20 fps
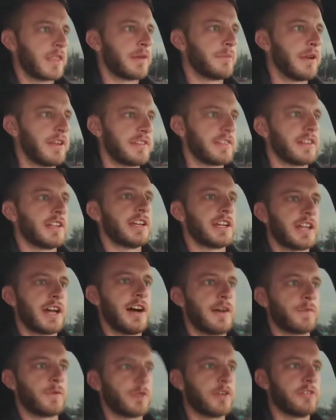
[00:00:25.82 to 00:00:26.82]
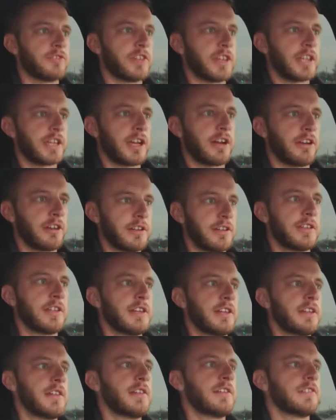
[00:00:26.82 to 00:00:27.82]
basically a coverage that
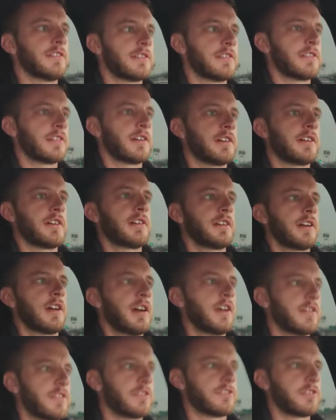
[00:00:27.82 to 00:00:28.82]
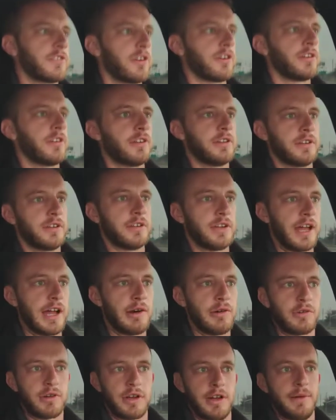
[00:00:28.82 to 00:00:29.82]
guarantees a certain
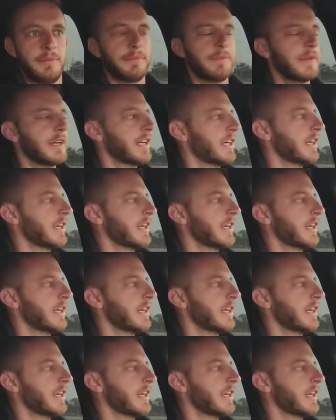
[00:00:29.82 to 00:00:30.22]
outcome.